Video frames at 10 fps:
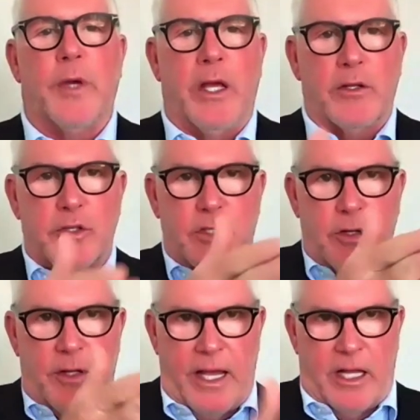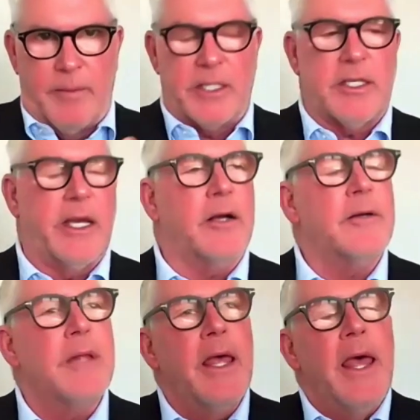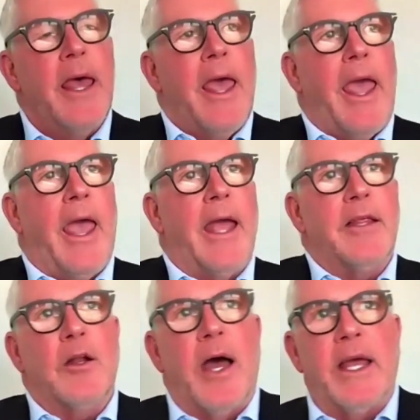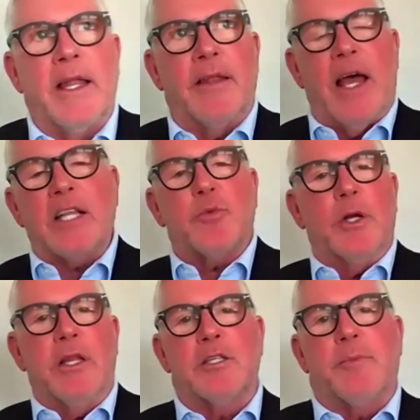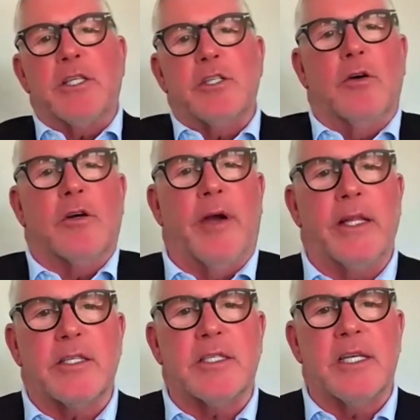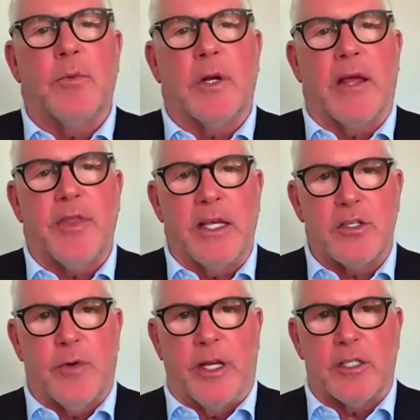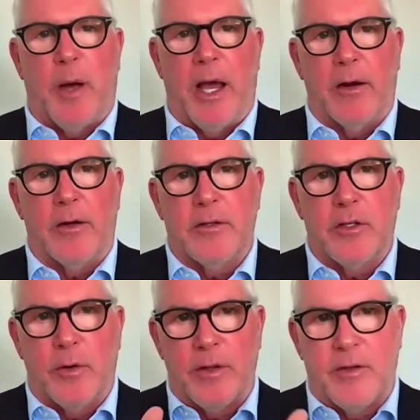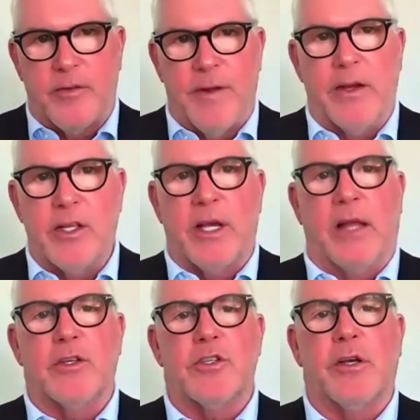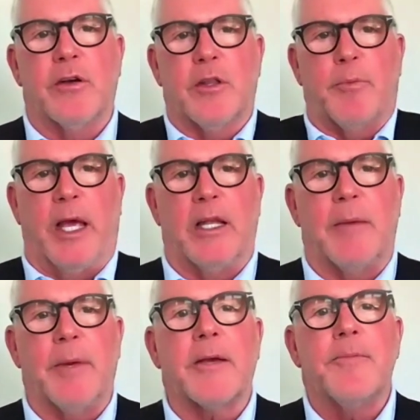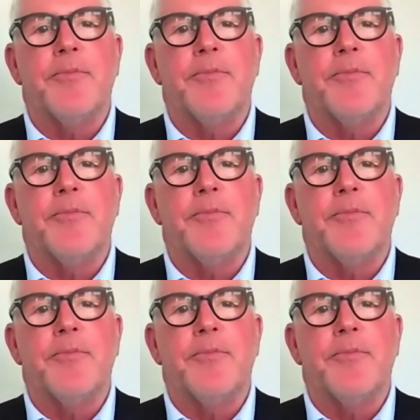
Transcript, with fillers: We understood the elements there, and you know and that's what has been so great to see what i think's transpired during this very challenging year of the pandemic